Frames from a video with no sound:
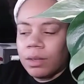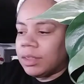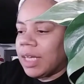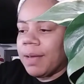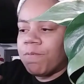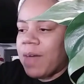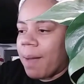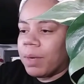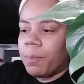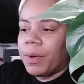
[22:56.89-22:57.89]
same
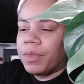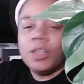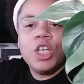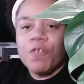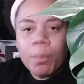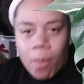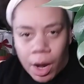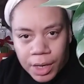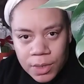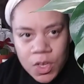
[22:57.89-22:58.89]
family, but they're different
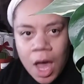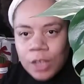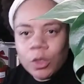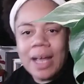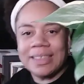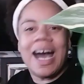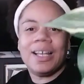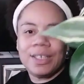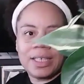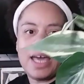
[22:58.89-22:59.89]
markings. So that's how I
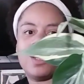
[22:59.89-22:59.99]
look at it.